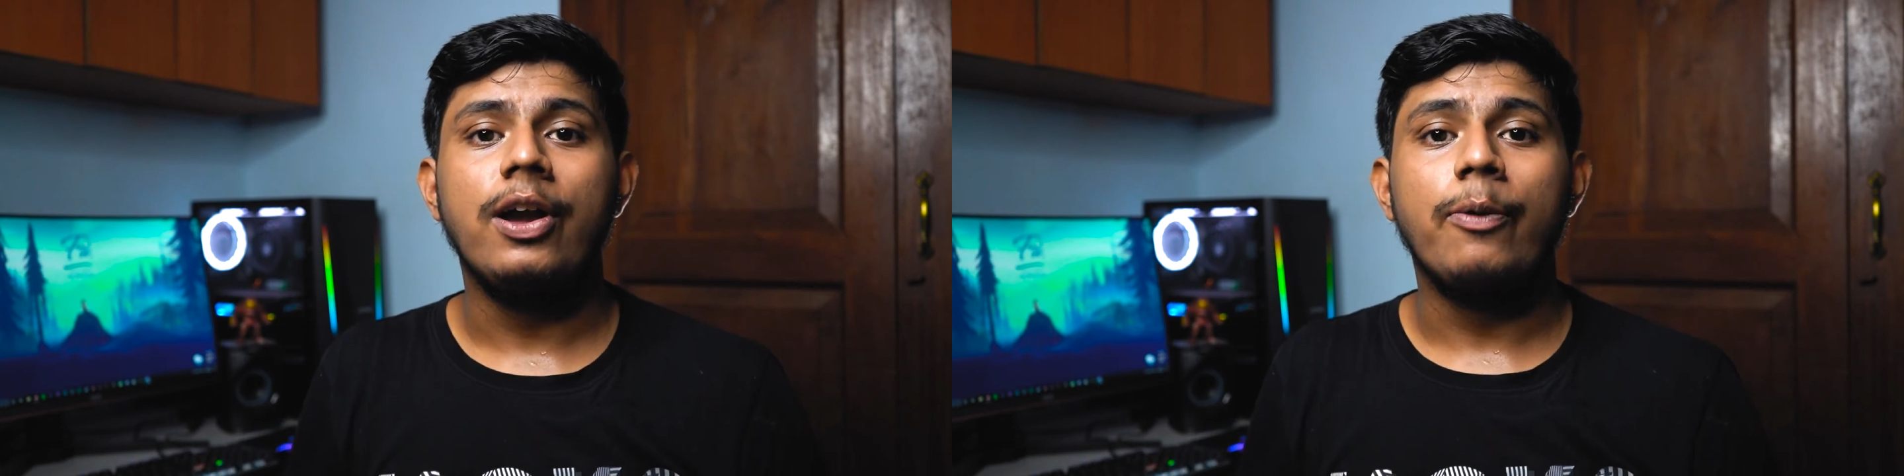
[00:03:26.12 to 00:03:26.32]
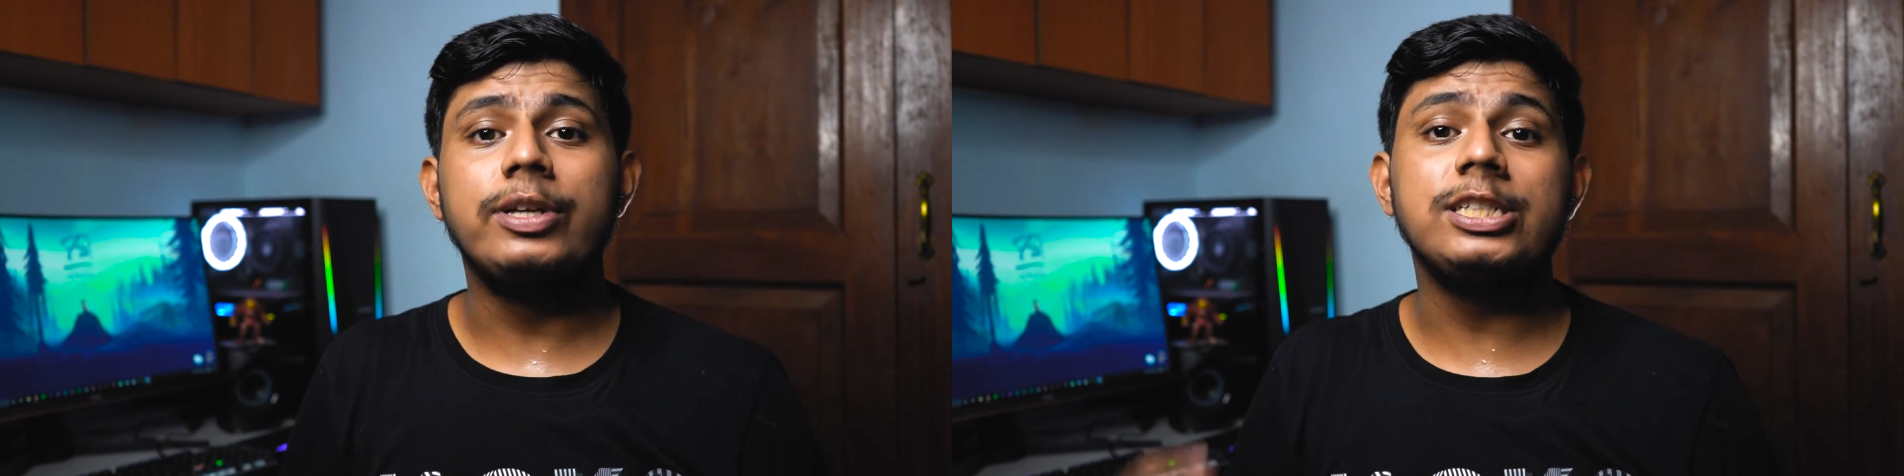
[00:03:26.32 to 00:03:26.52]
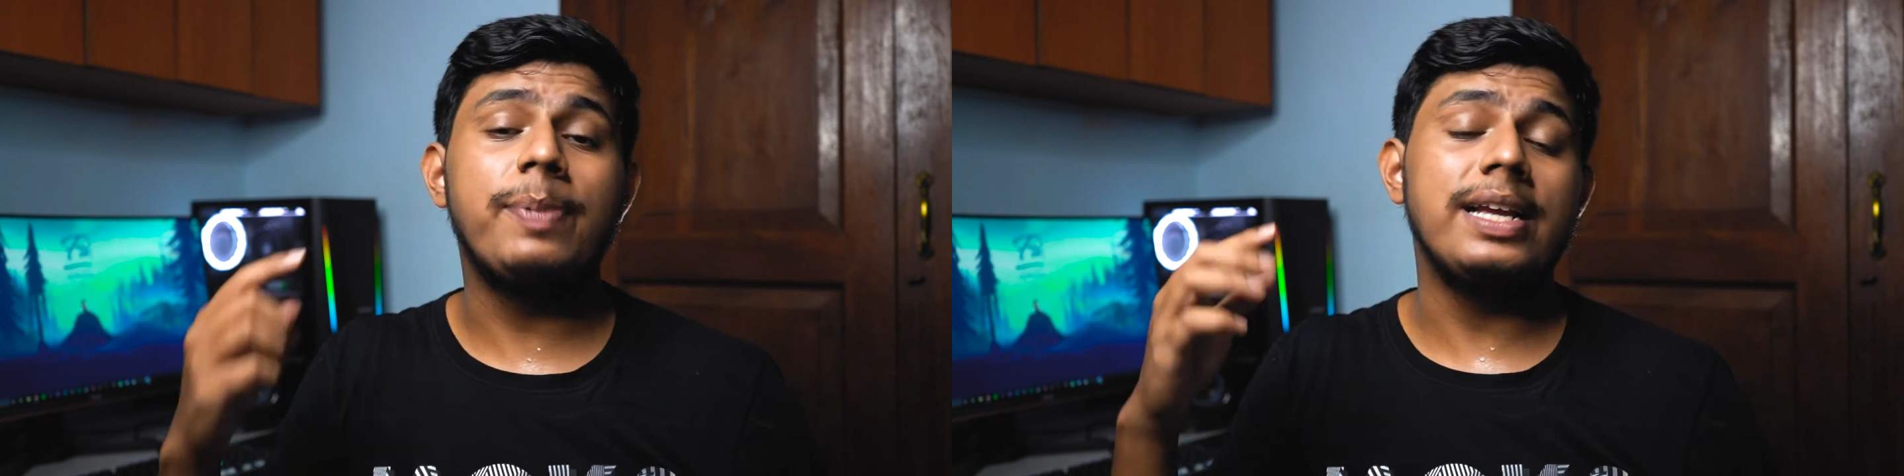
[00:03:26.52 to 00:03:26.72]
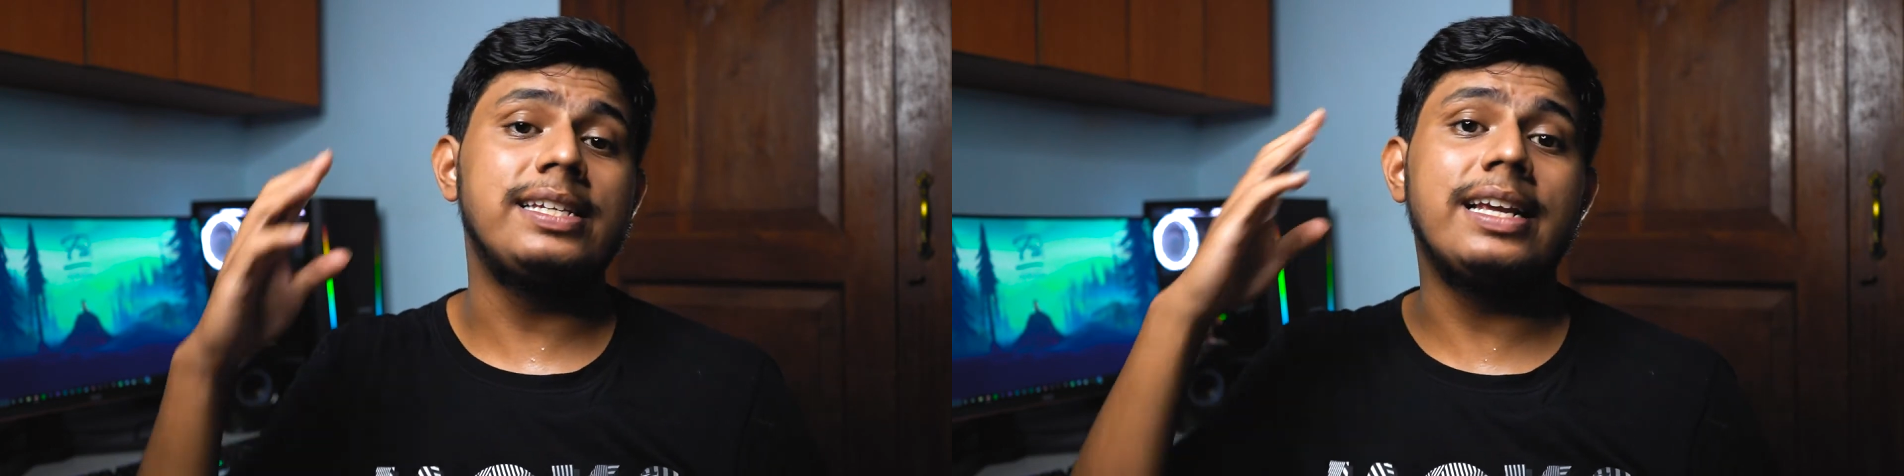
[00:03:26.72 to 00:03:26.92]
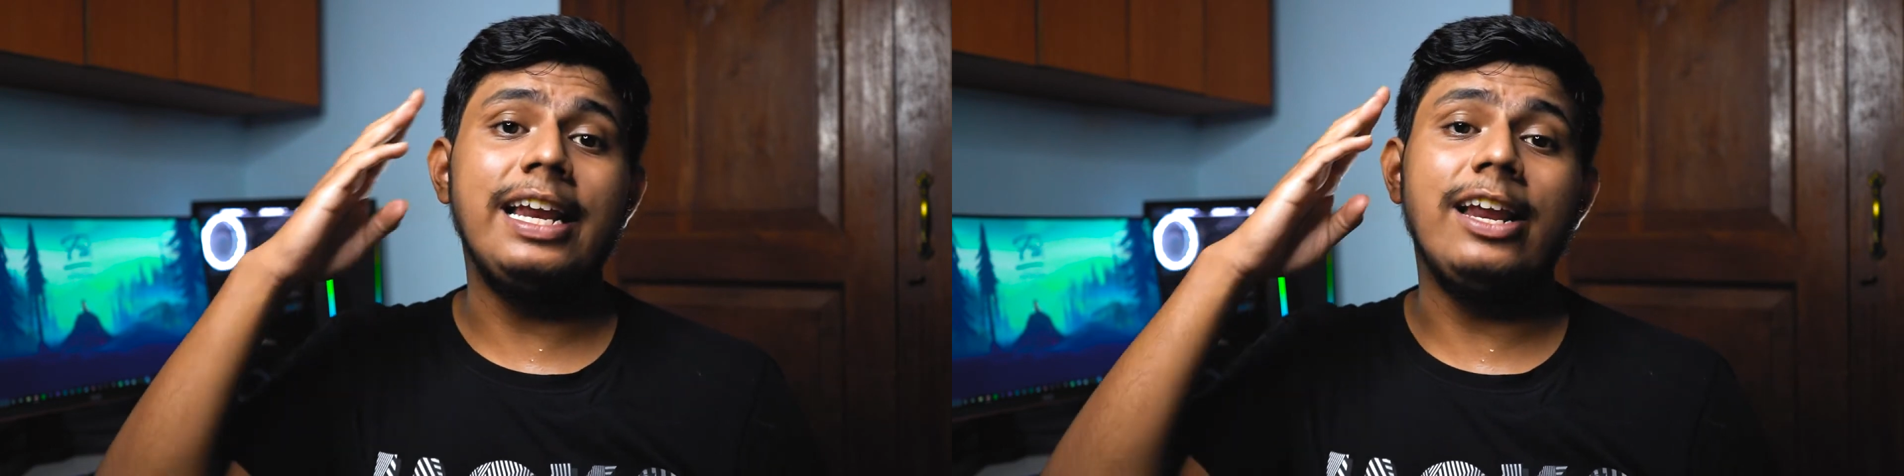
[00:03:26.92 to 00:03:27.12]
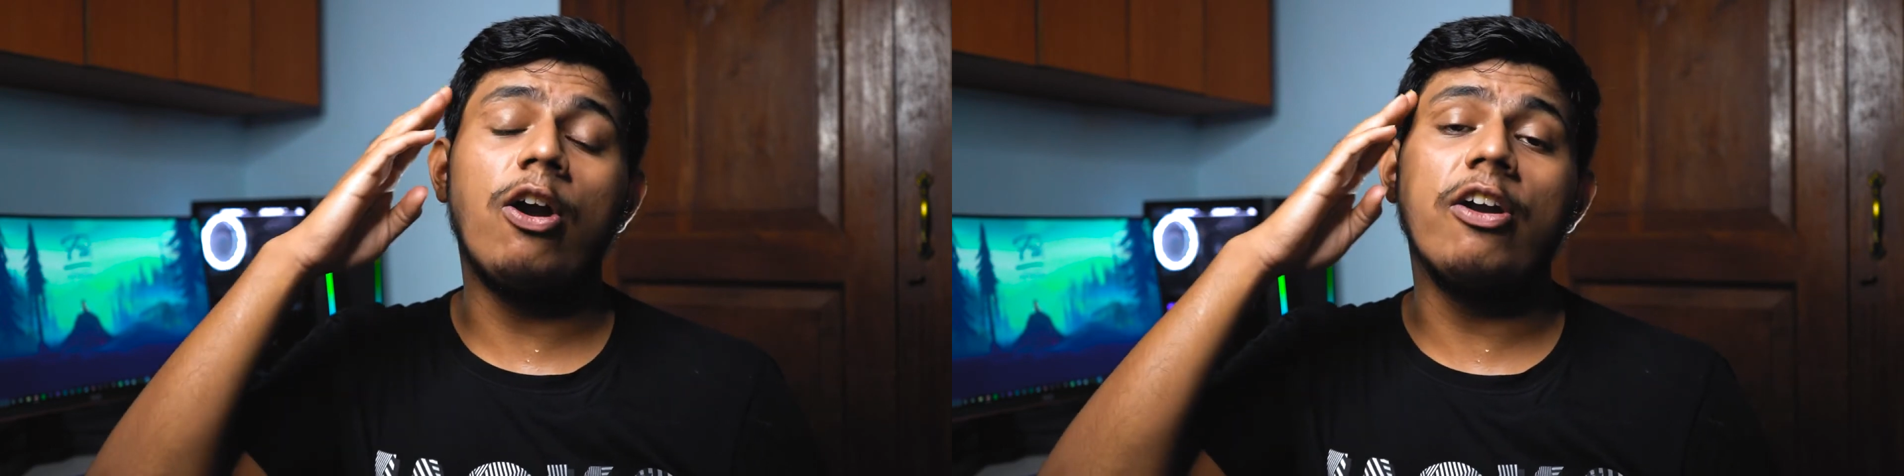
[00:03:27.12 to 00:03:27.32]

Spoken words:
which is basically a lot